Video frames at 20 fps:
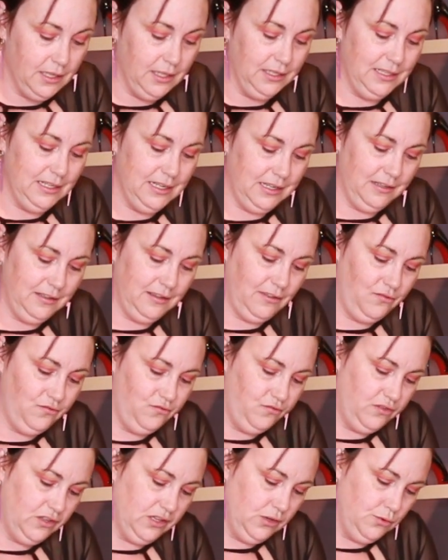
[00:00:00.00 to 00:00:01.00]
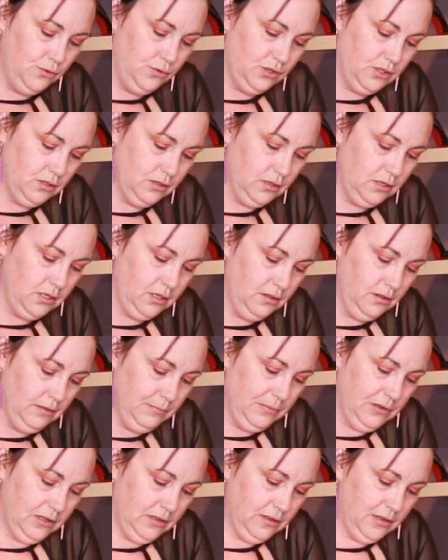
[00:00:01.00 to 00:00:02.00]
nice fuchsia on the
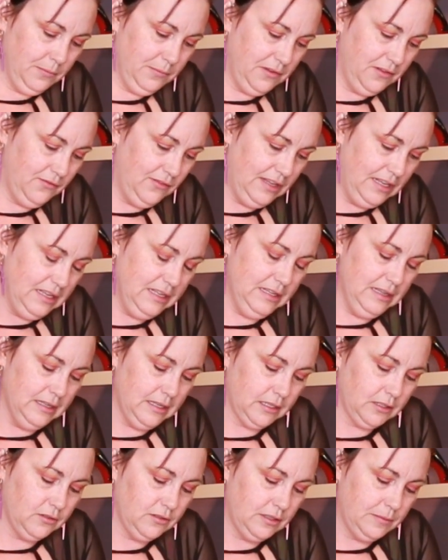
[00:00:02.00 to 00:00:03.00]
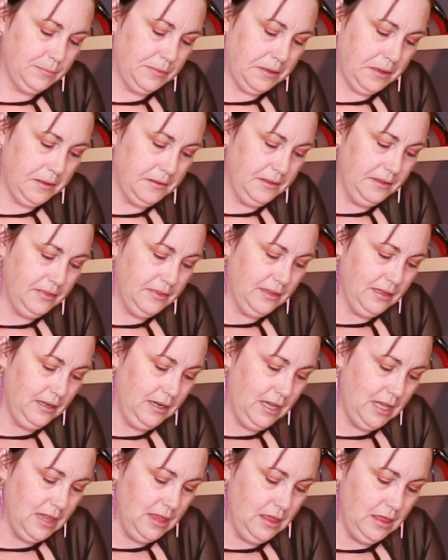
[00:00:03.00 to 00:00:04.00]
bottom of the electric palette that
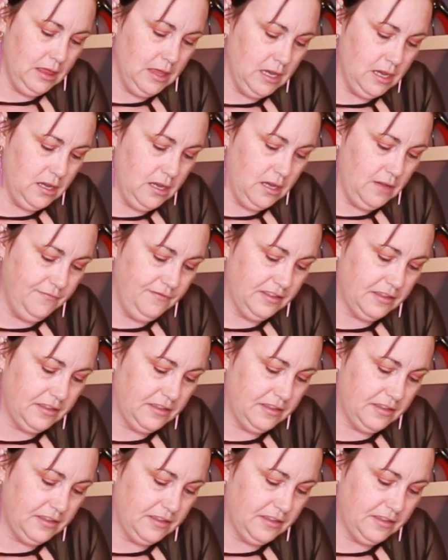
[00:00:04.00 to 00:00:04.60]
I love.